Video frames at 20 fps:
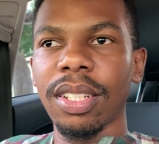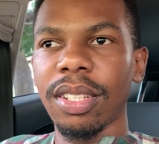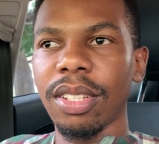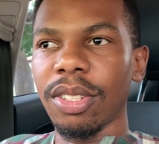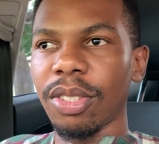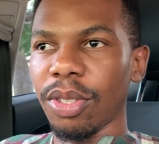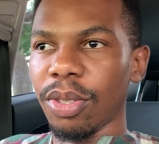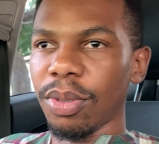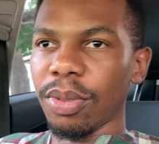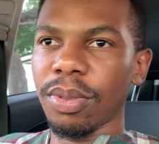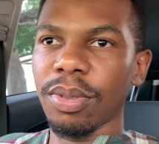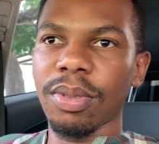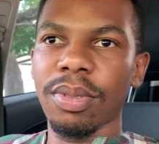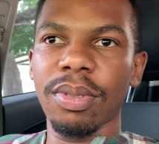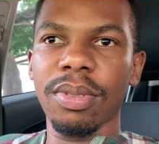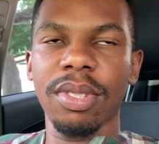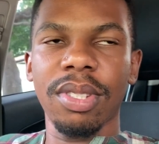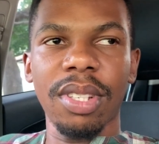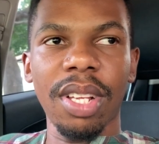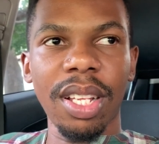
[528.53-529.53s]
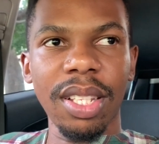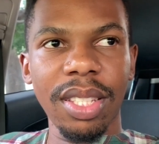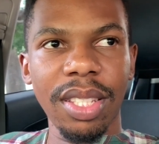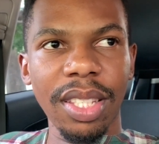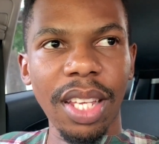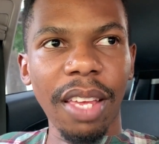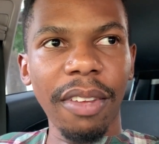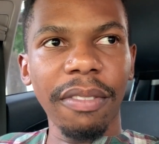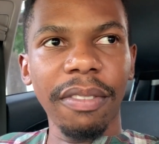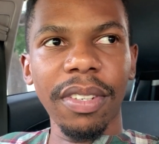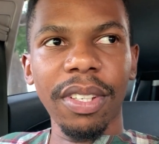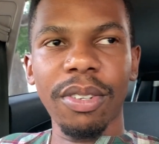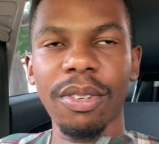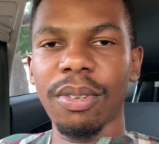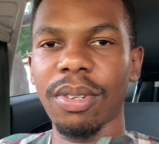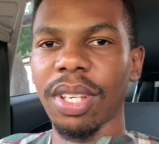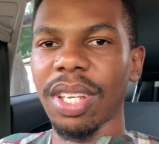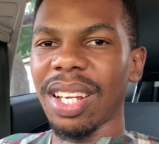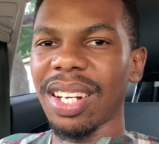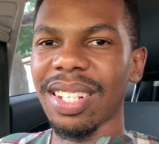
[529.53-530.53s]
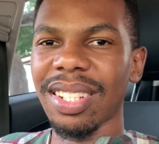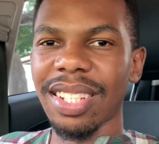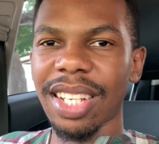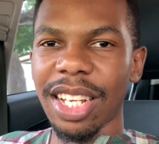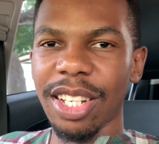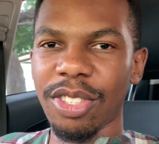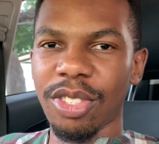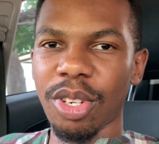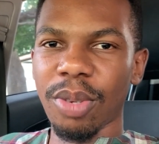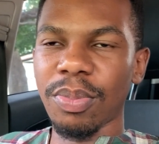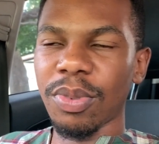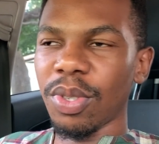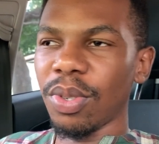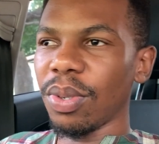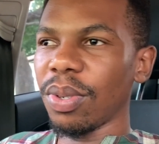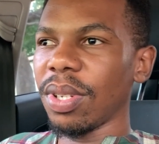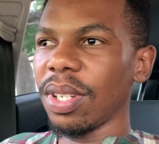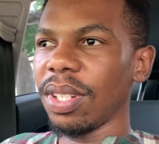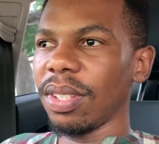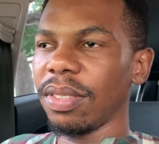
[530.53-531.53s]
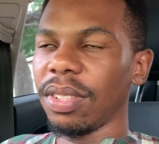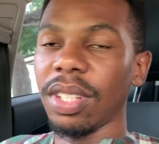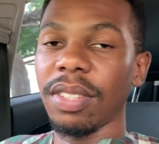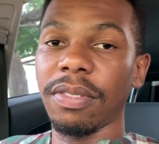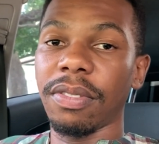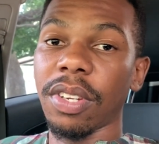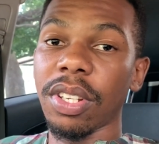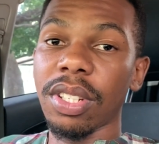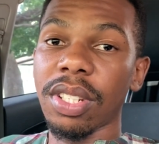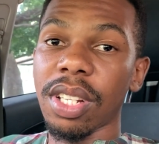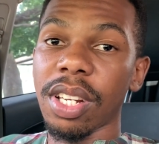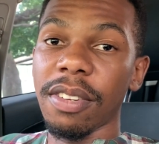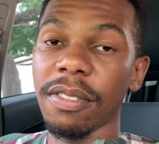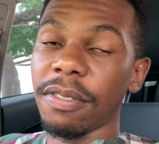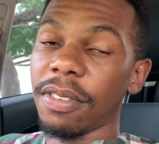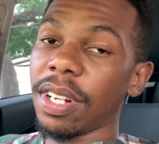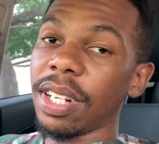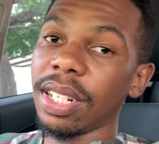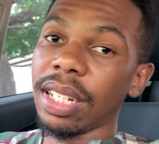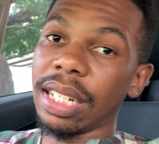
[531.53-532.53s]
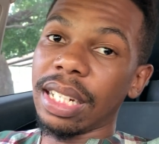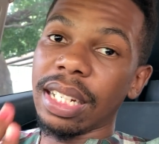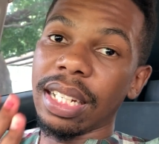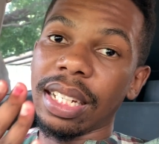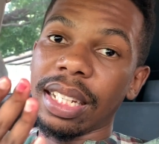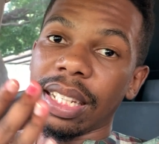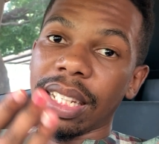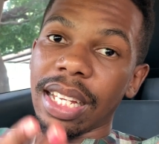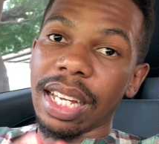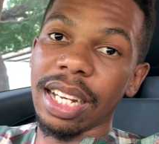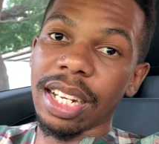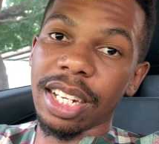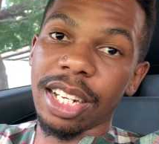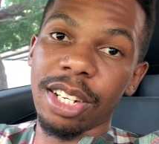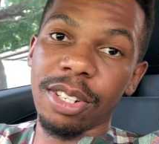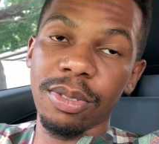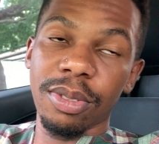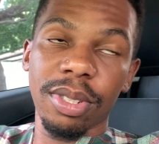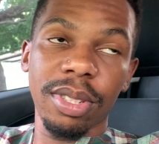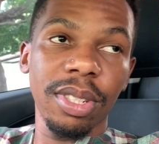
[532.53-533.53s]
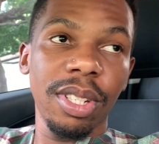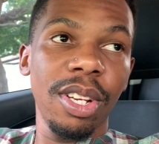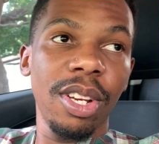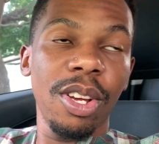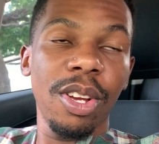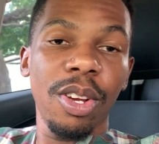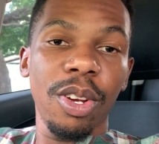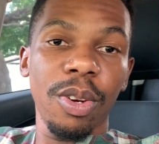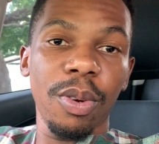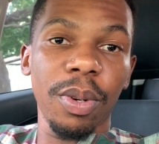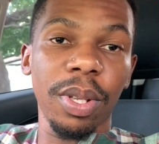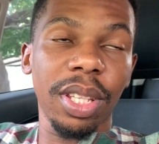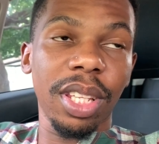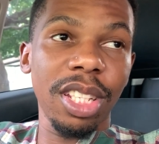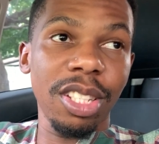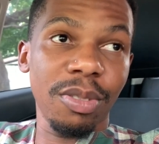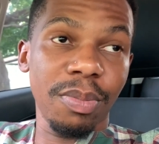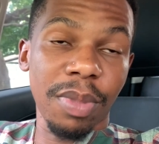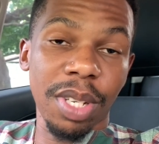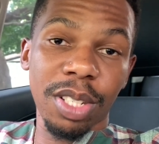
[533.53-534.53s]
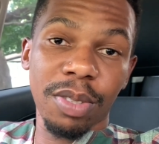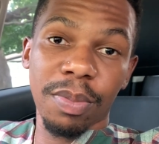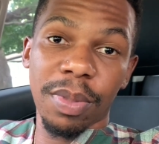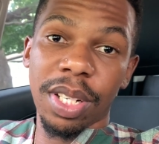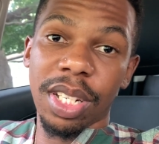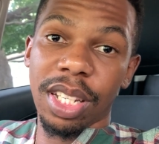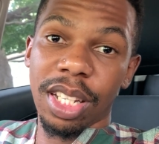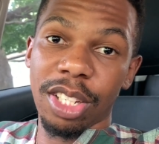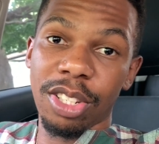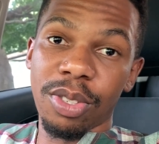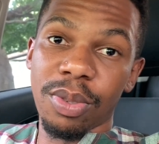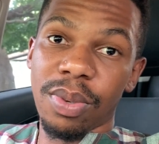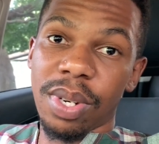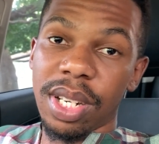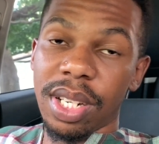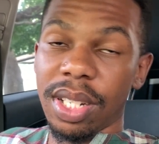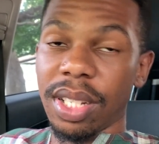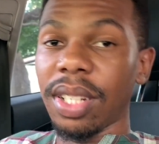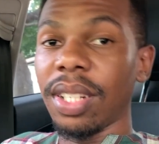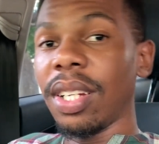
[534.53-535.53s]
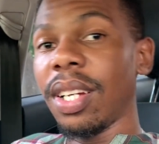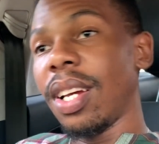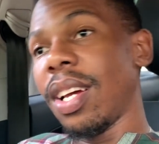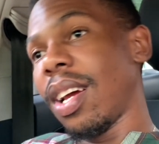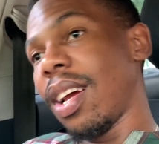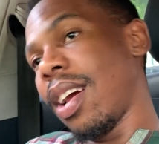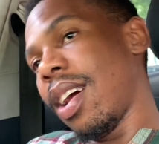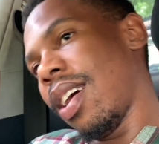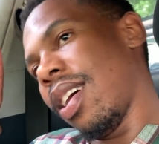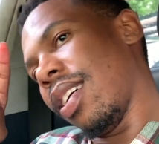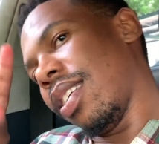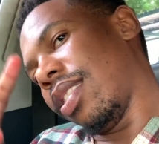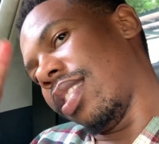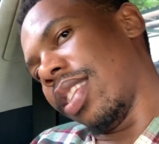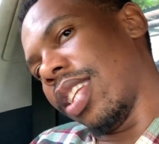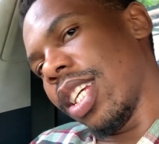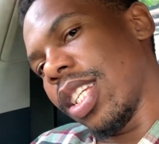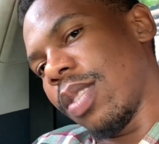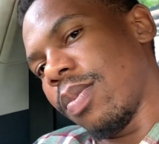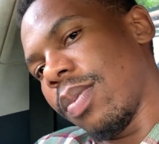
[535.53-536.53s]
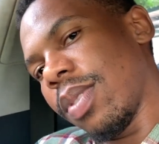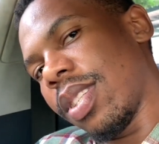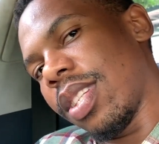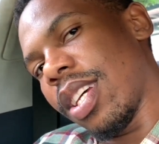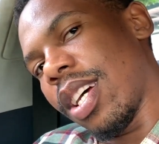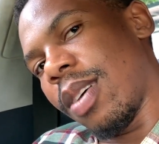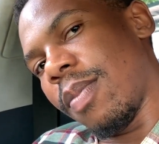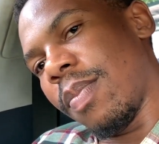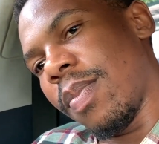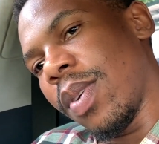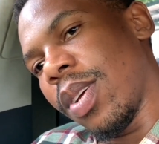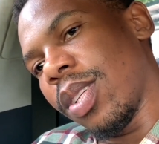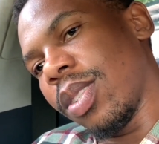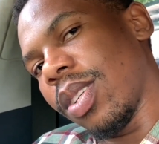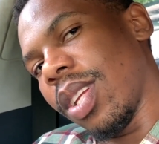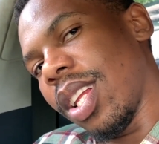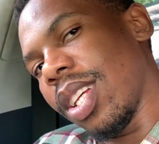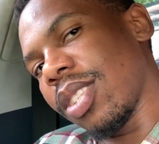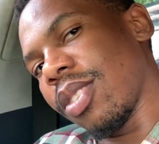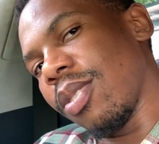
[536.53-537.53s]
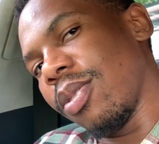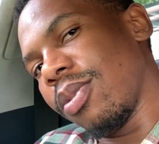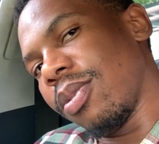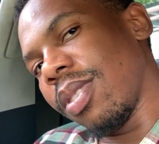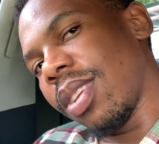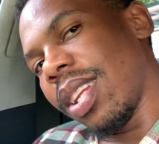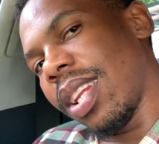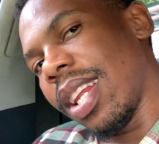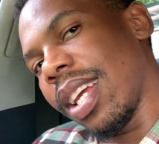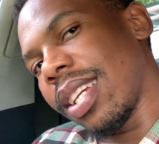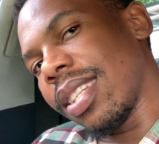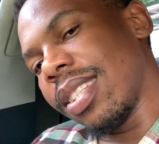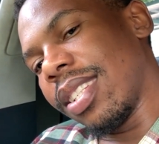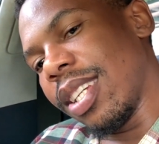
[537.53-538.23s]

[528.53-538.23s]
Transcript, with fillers: you know start saving or get a side job so you can eventually fund the account with as much money that you wanna that's what's up so let's go to the next